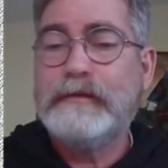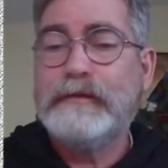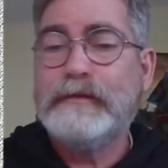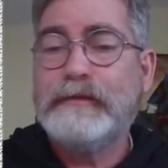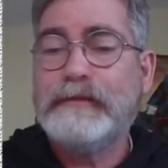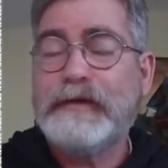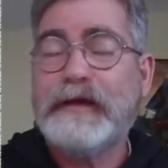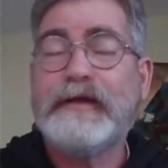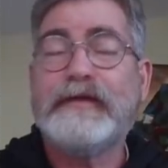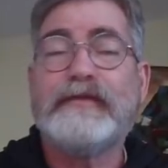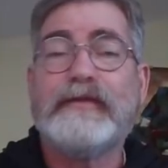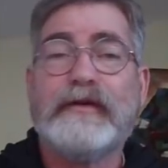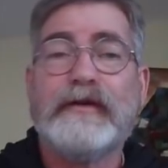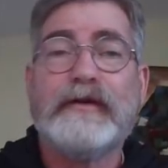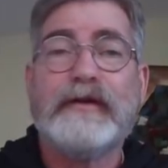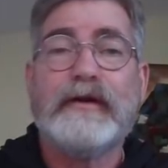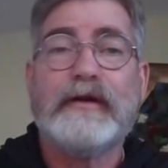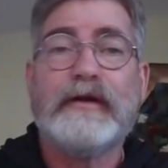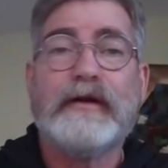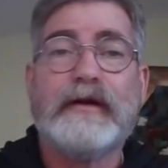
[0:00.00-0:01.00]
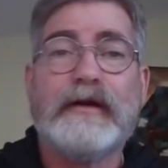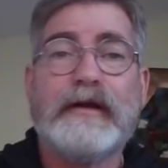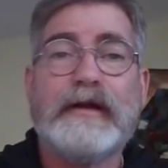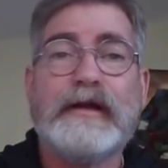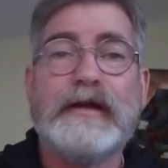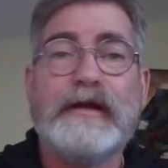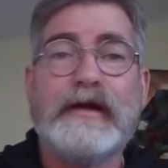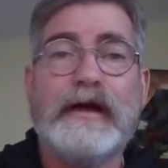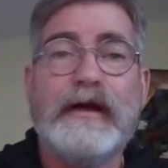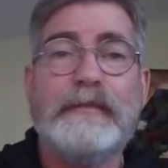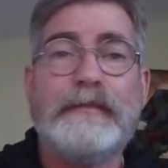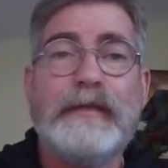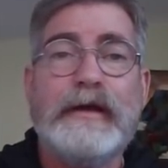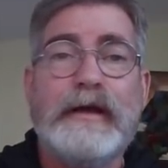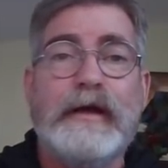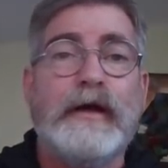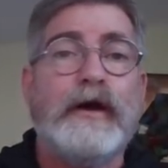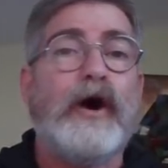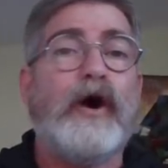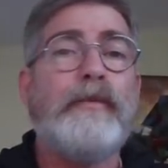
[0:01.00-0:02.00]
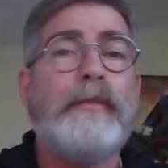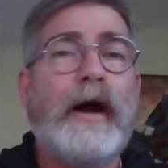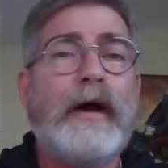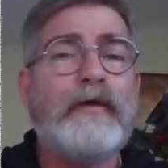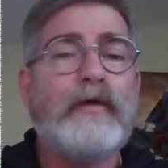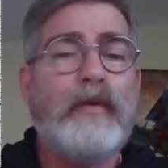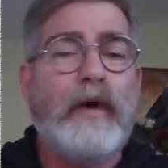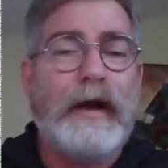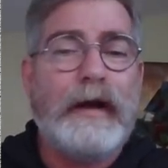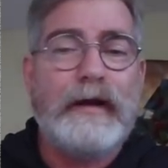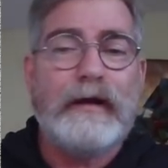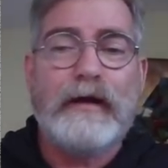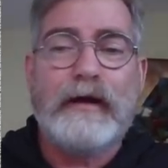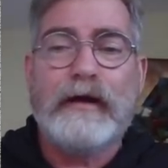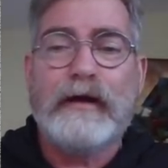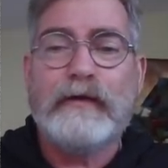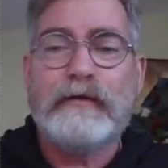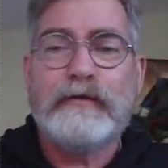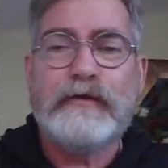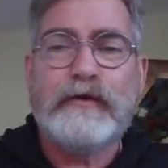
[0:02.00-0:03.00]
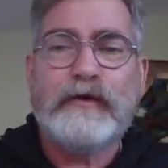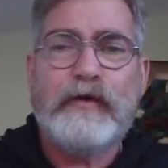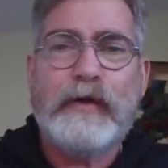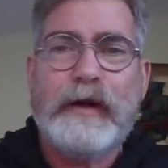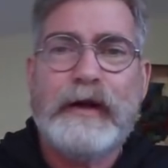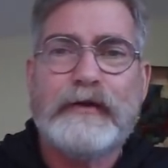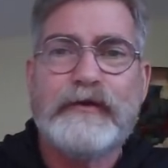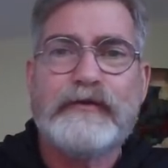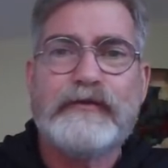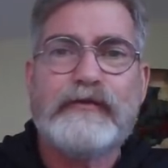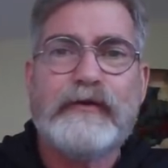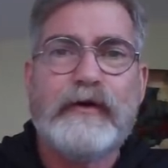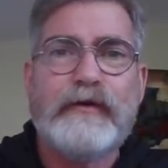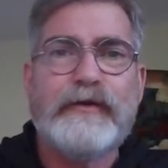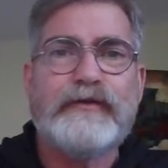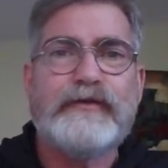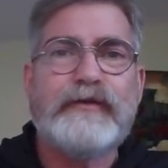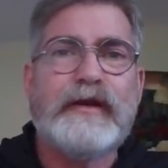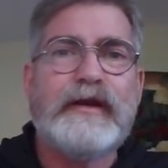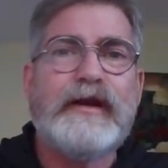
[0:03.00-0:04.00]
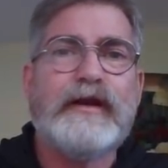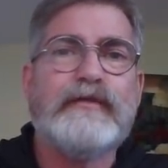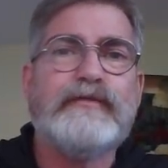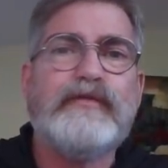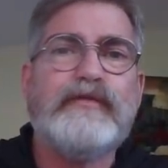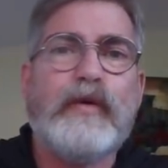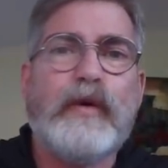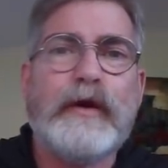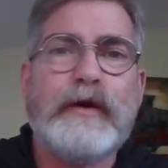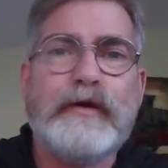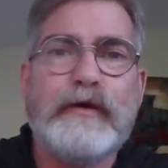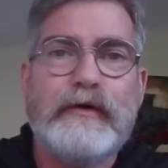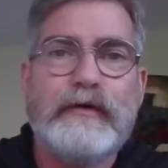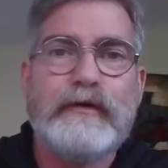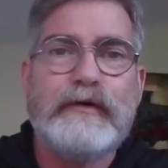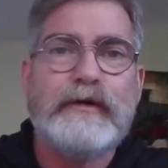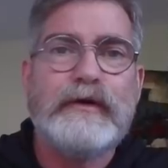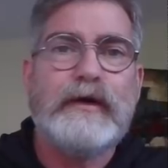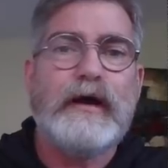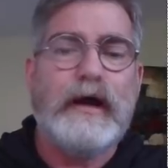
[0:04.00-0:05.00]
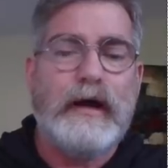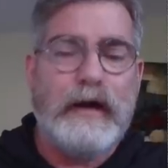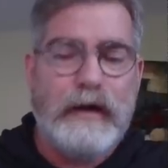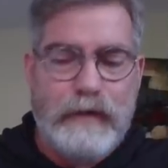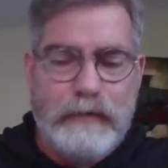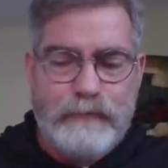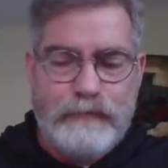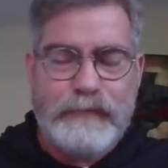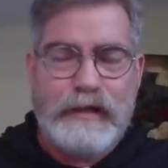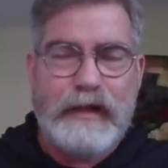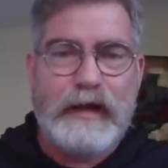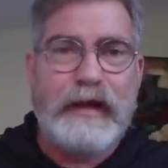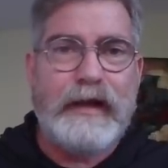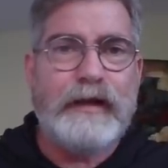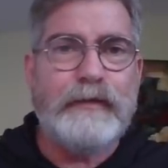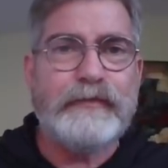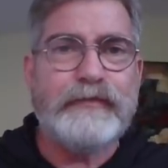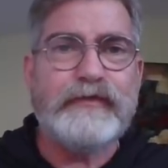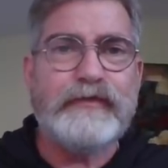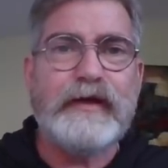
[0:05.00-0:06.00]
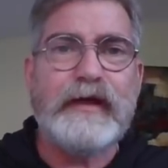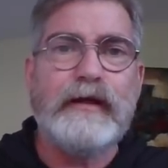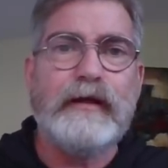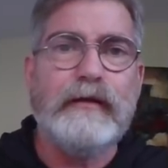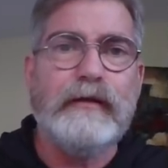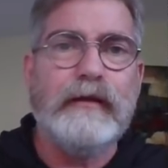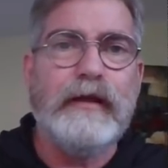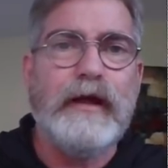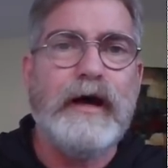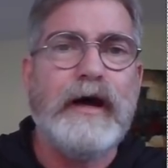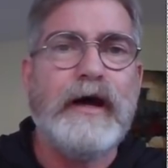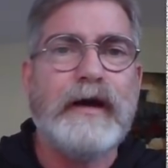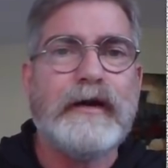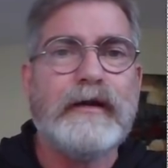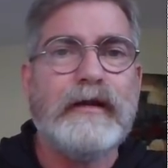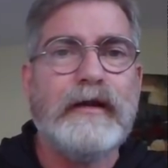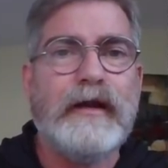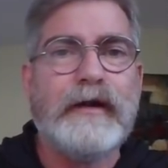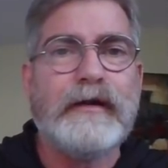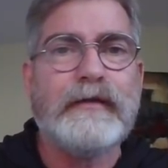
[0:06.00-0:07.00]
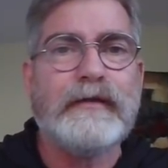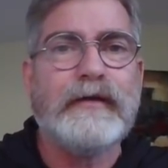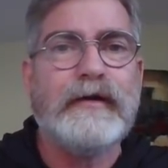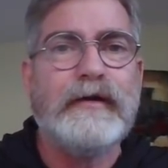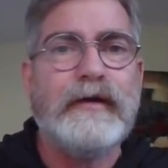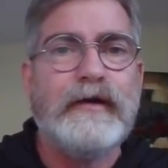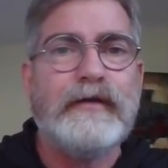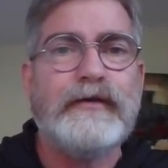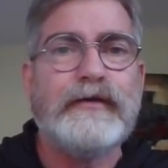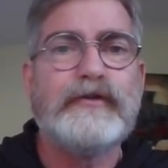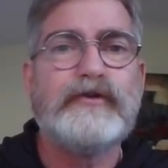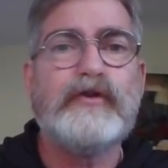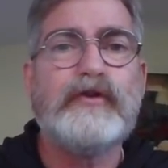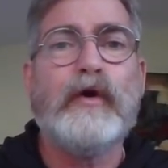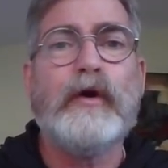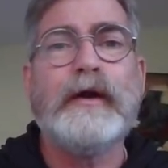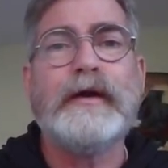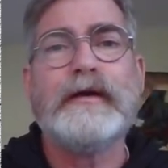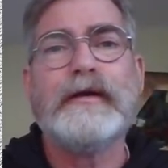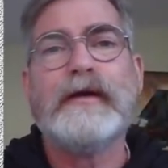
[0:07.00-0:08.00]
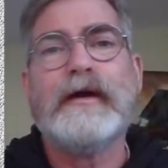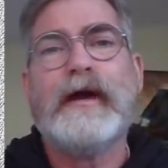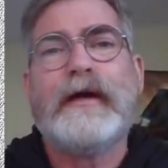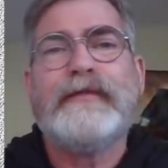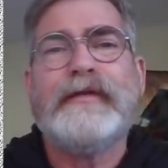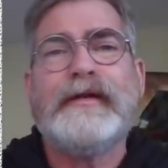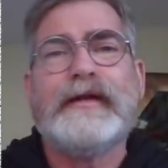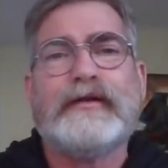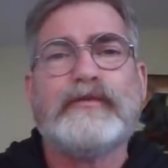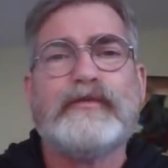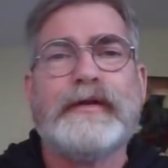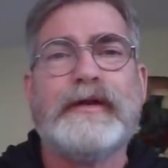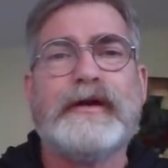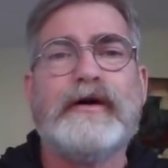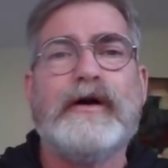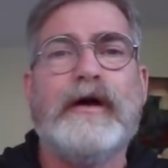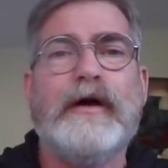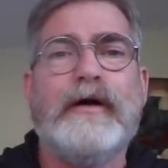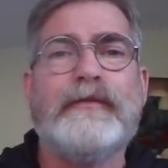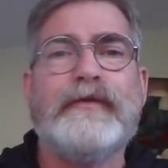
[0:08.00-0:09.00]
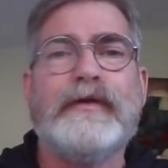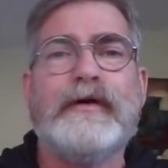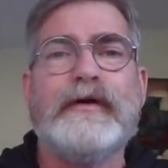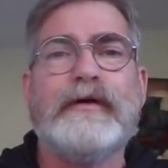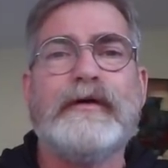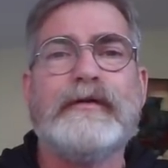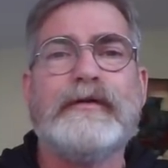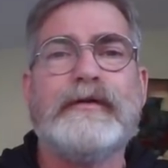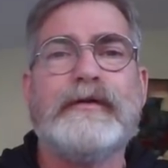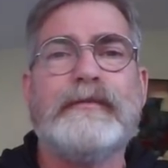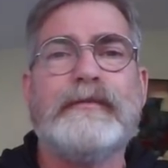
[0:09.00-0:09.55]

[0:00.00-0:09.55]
things are, are going to heat up. Oh, by the way, uh, real quick, I just throw this in here for you. Um, I am seeing a lot, a lot of the, the, Taurid, I think that's what they call it, the, the